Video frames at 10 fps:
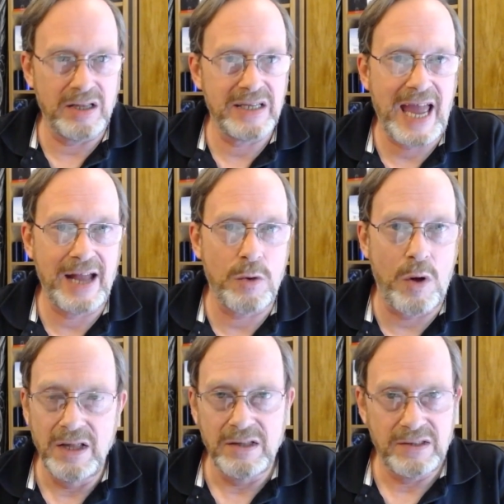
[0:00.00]
the tank
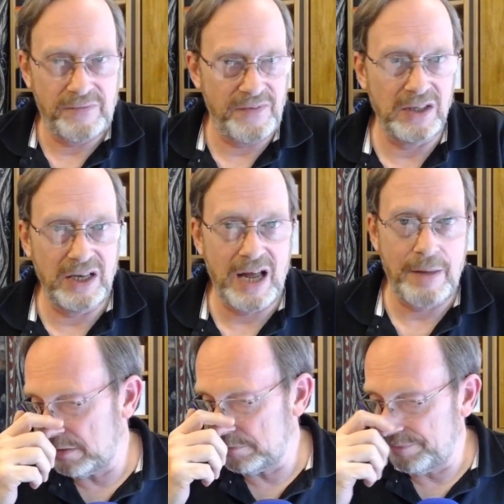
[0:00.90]
off to fill it
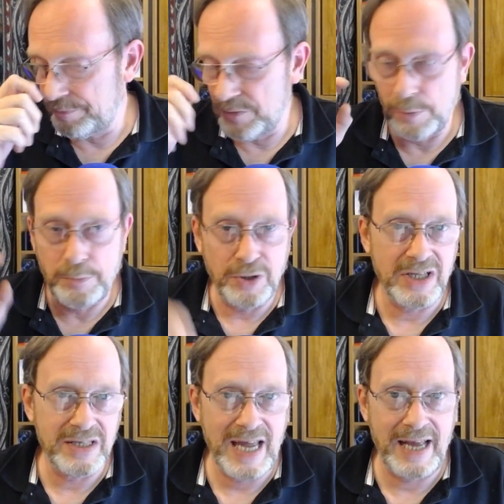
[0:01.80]
up. You put
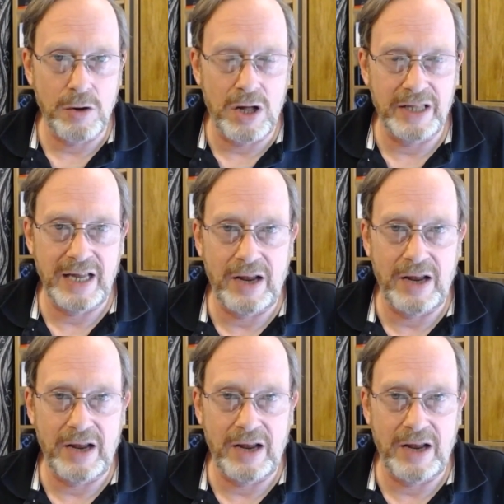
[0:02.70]
the tank on there.